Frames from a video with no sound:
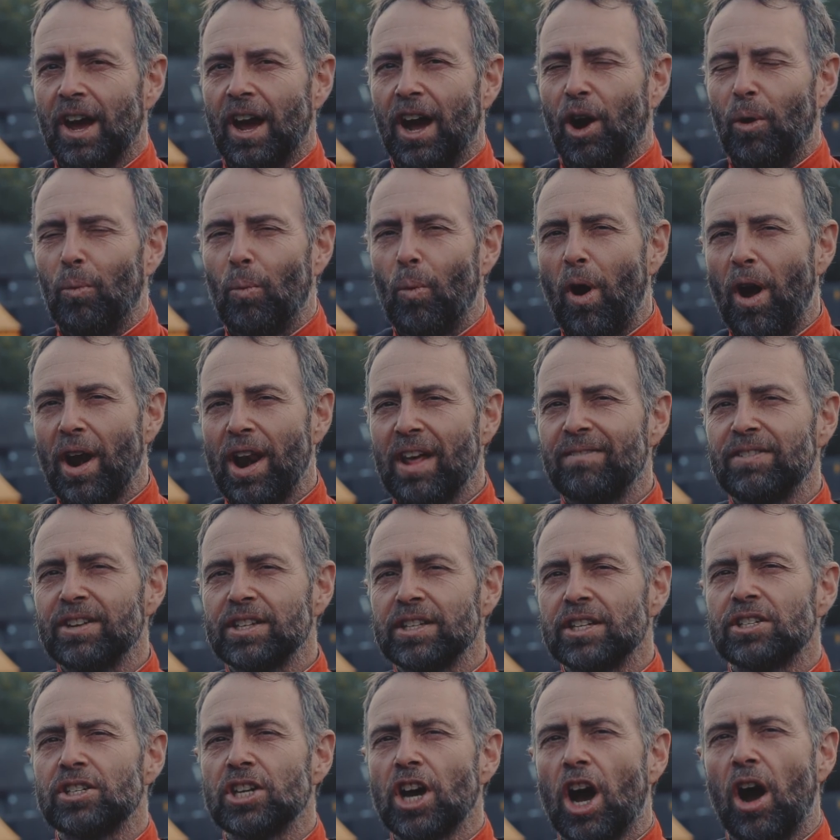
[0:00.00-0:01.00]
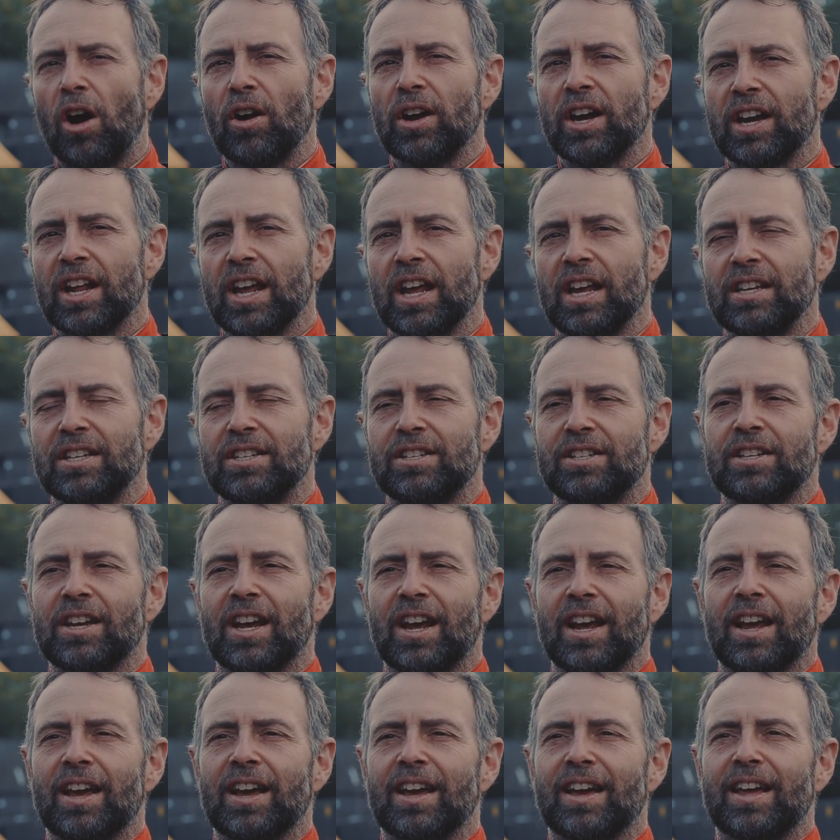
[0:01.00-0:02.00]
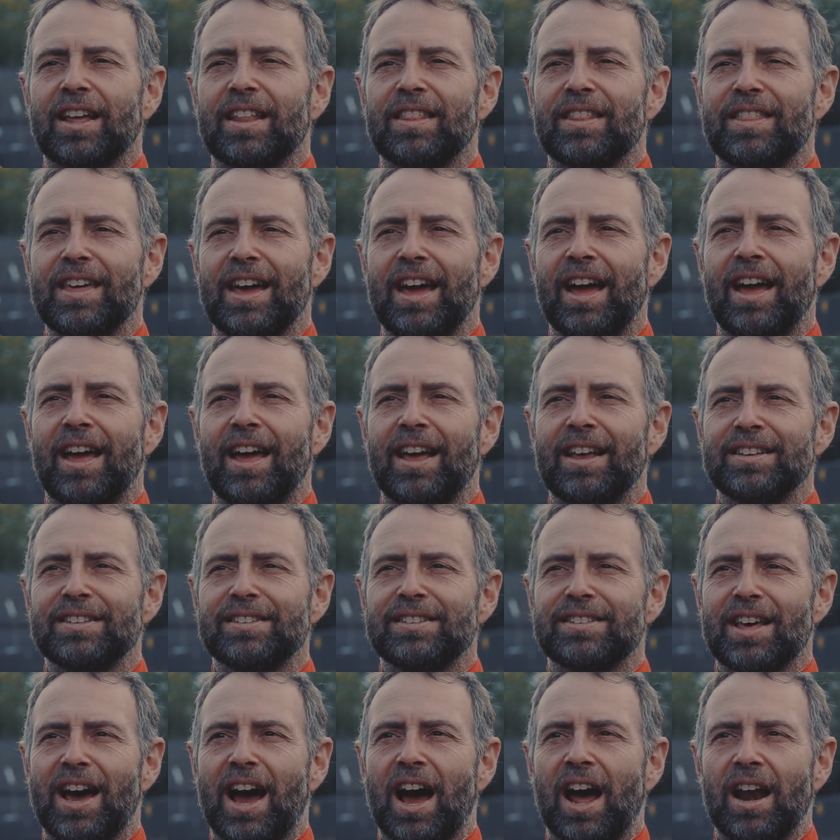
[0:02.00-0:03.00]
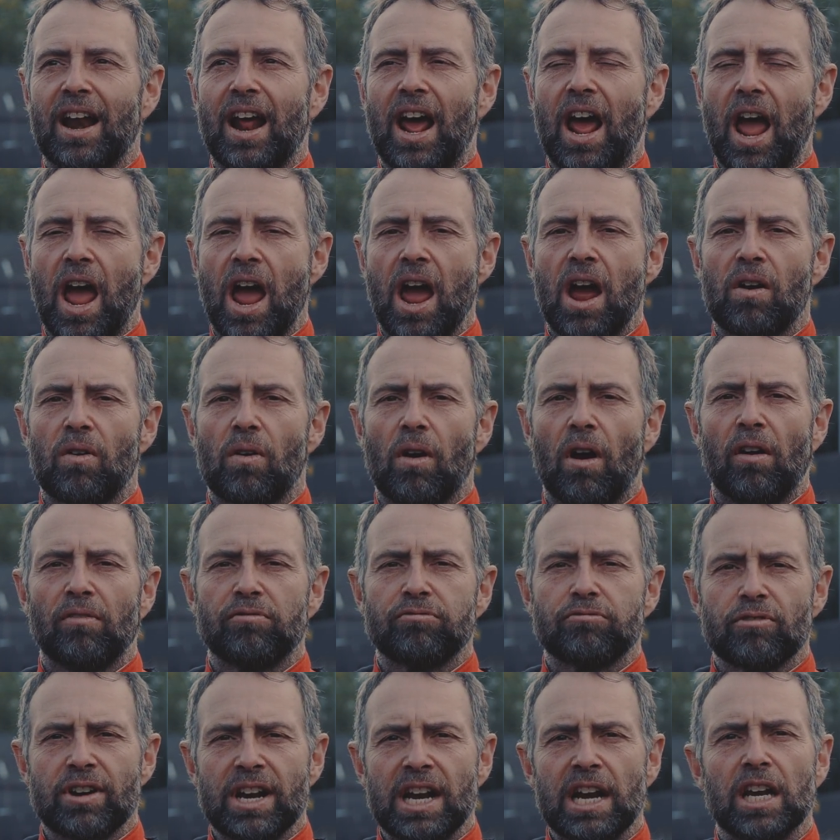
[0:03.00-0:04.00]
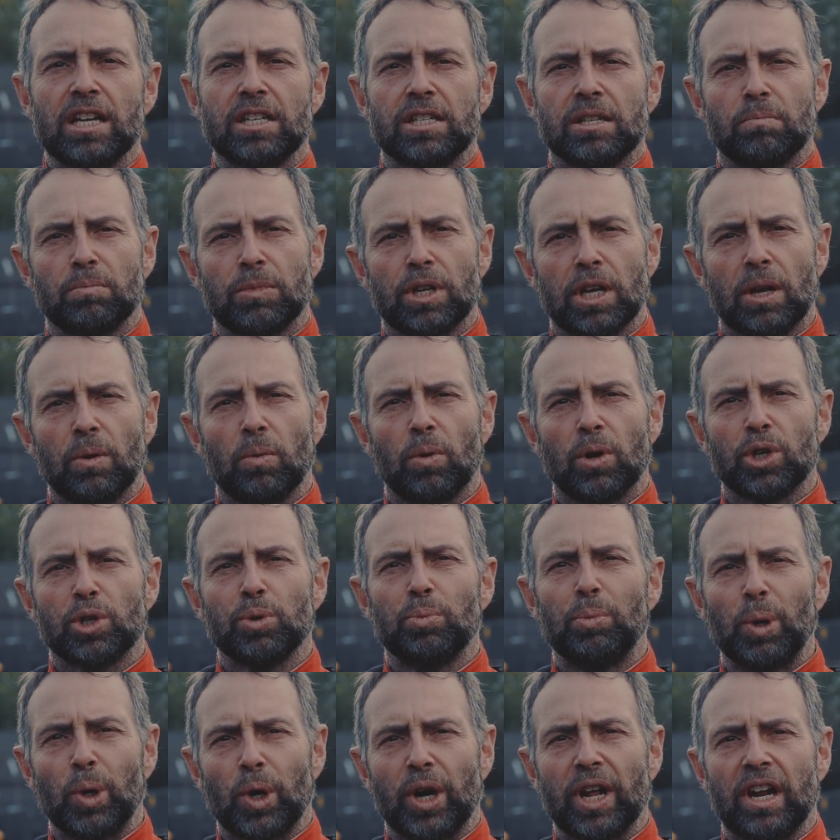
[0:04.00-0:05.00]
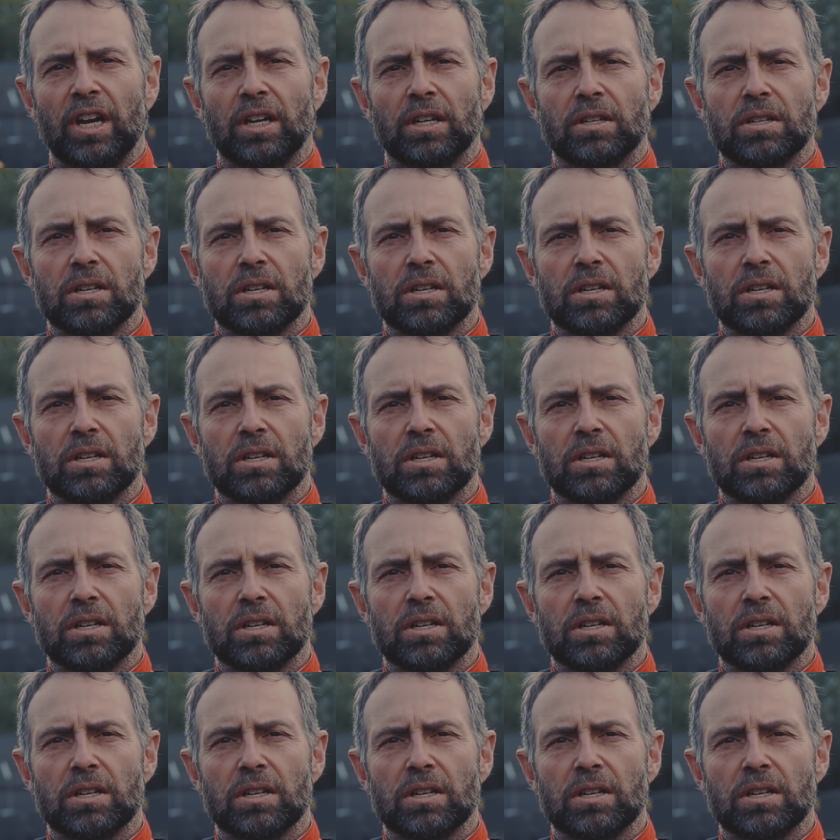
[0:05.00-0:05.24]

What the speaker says: And whatever the target is, there's that air of realism that you want to put in.